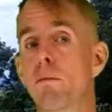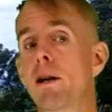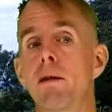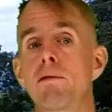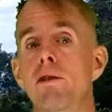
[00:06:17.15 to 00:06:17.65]

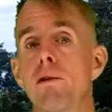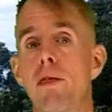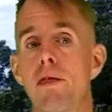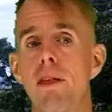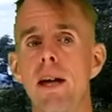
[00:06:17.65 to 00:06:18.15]
become so
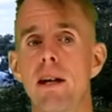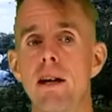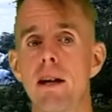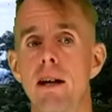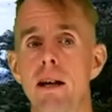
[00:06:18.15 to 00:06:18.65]
thin
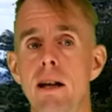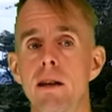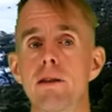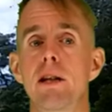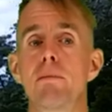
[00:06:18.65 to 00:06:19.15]

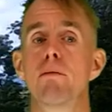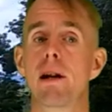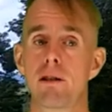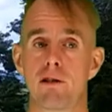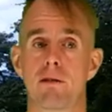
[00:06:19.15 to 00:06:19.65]
that it
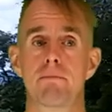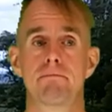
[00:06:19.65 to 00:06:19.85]
breaks.